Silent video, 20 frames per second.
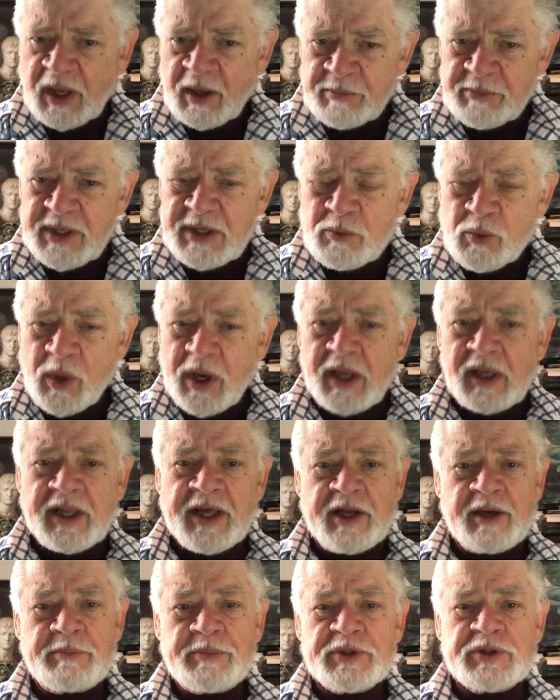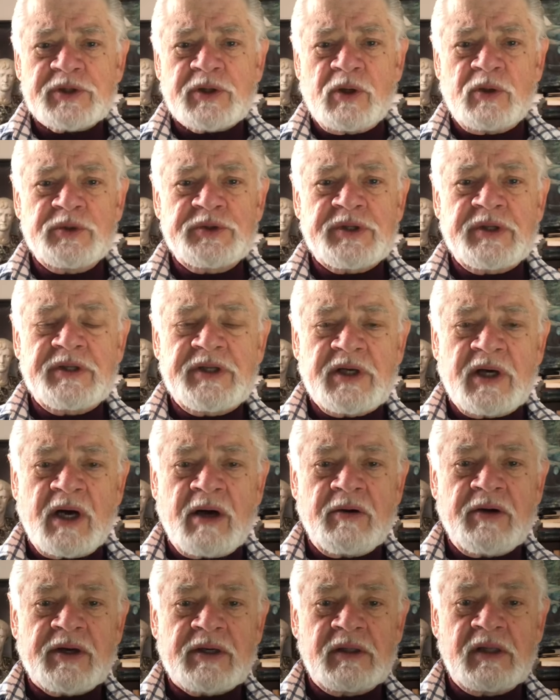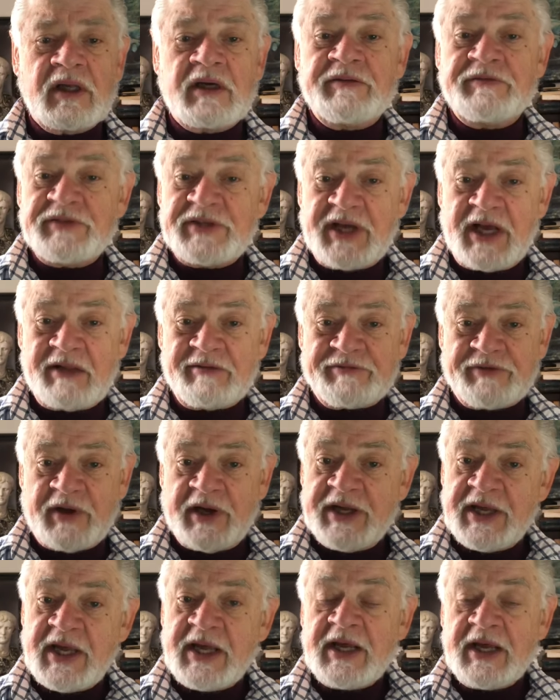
Meanwhile, Oedipus goes to the oracle of Delphi.